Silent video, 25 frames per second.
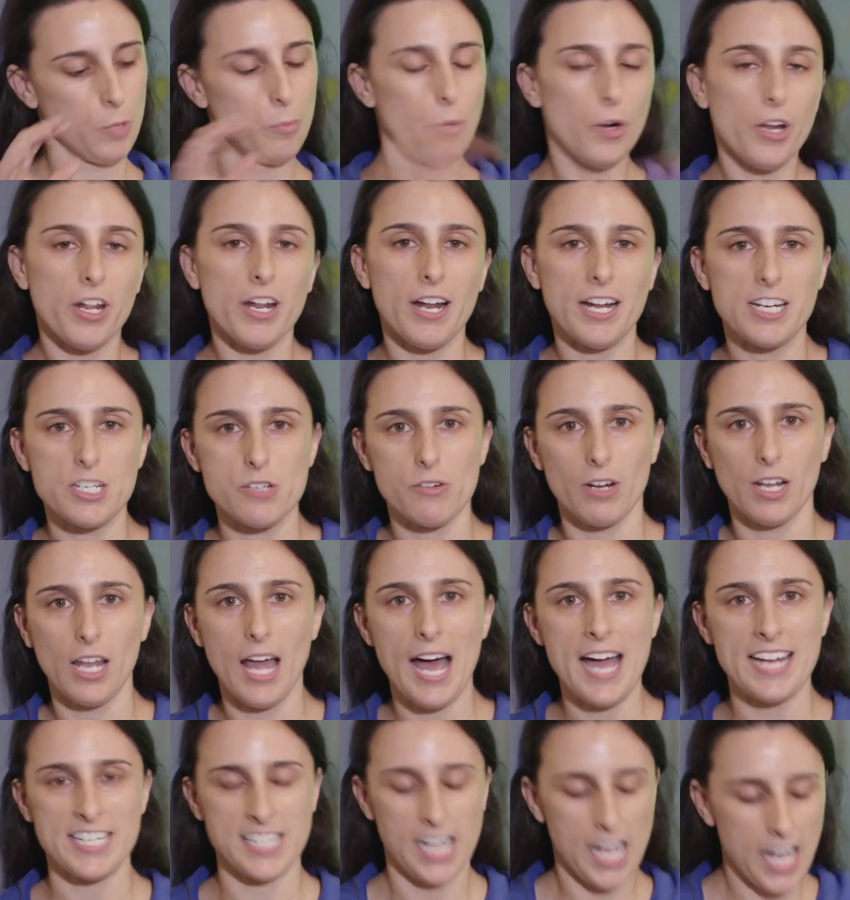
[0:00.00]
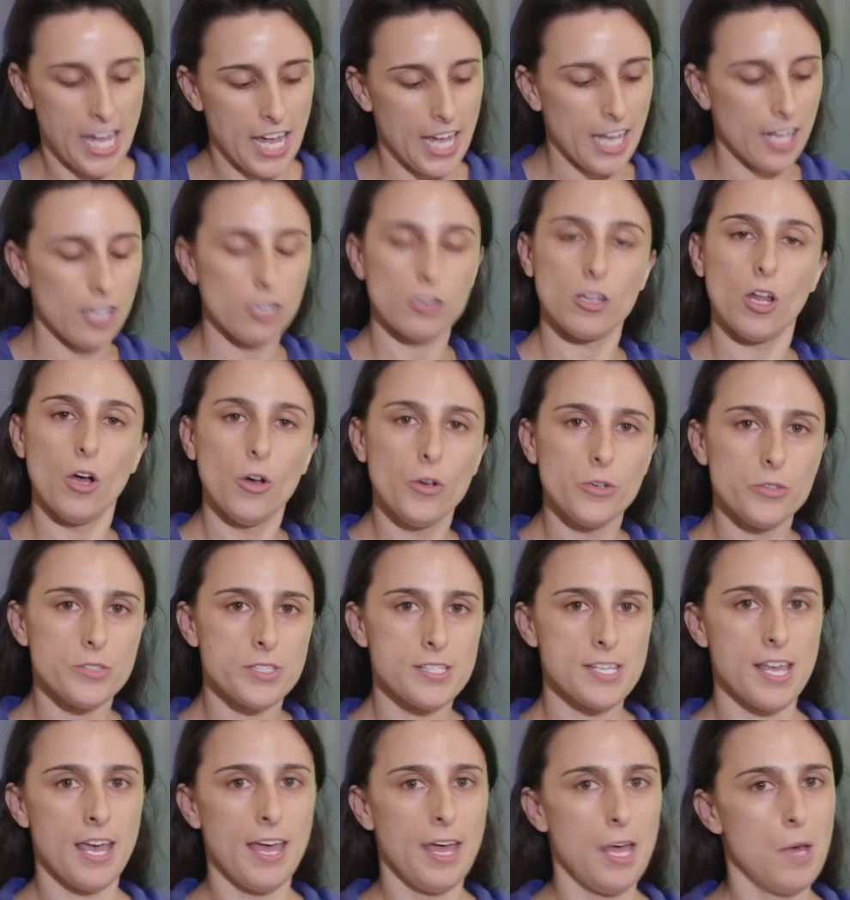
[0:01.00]
put it under a light, it
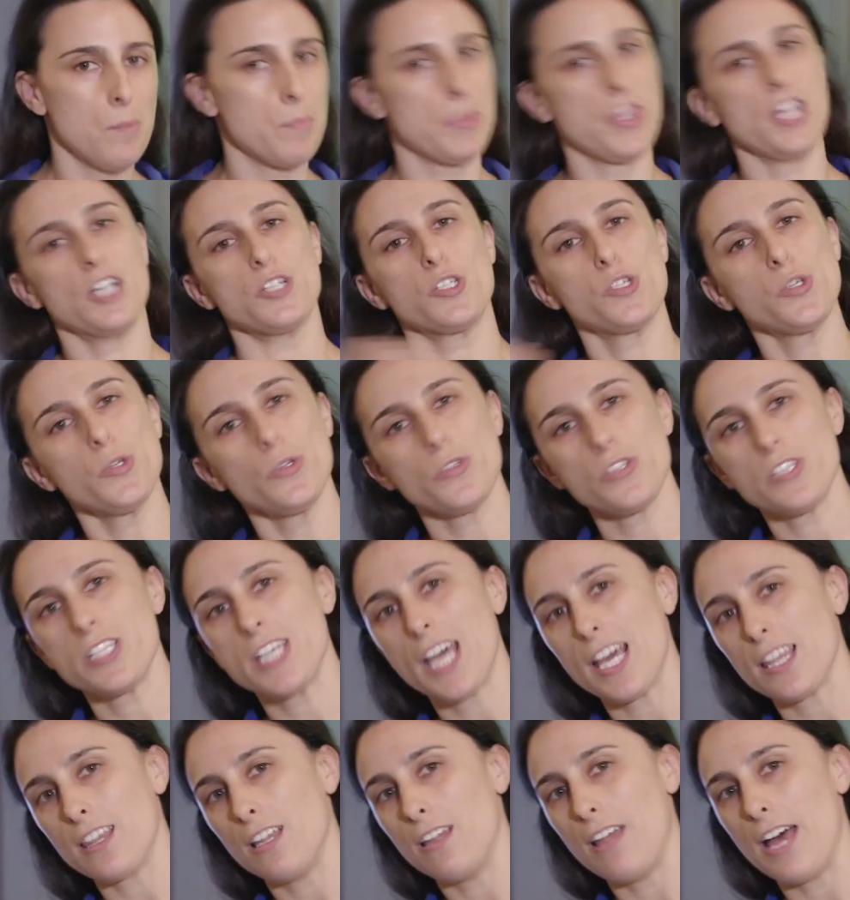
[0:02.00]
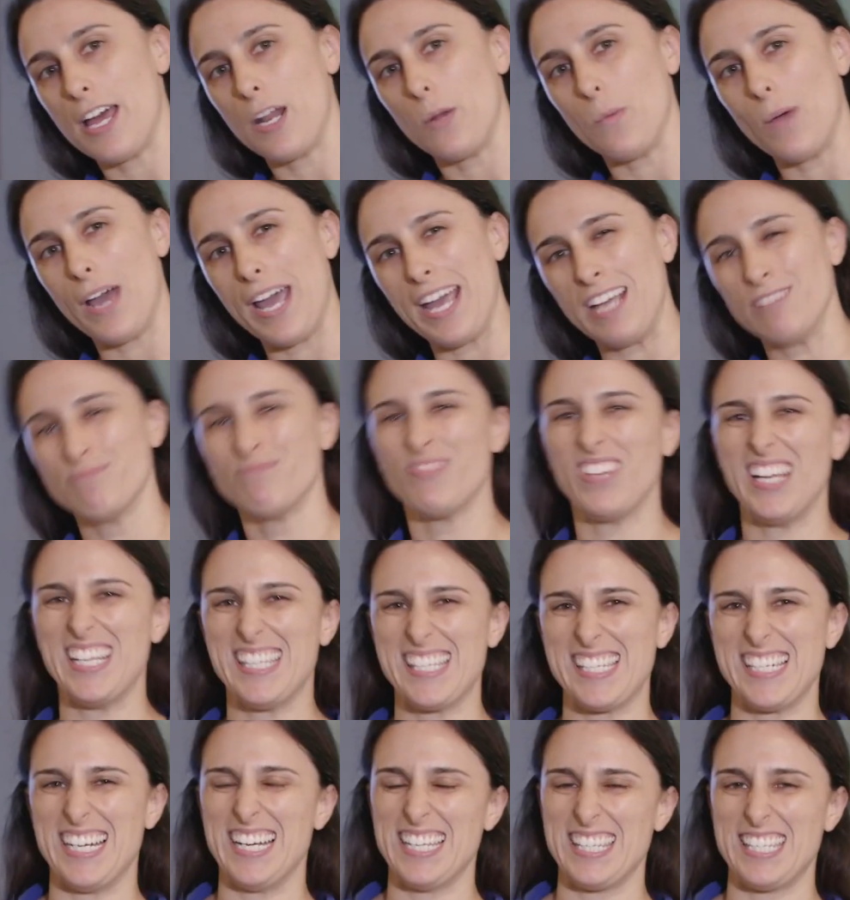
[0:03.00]
glows. Then as soon as you take the light away,
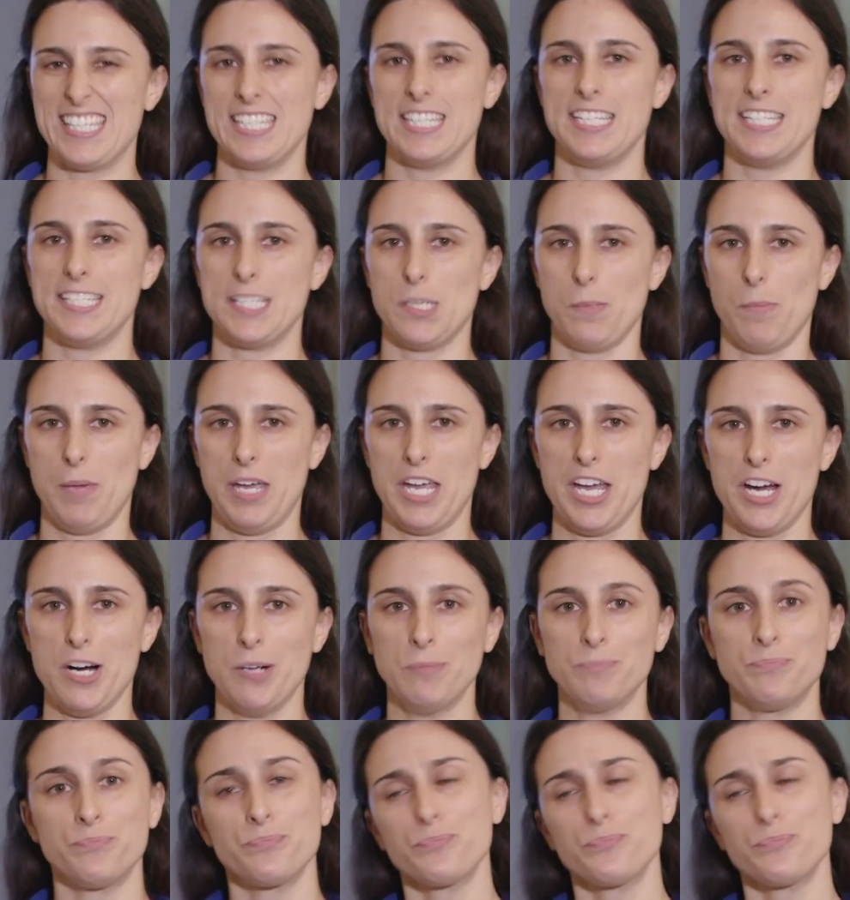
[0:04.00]
it starts to disappear.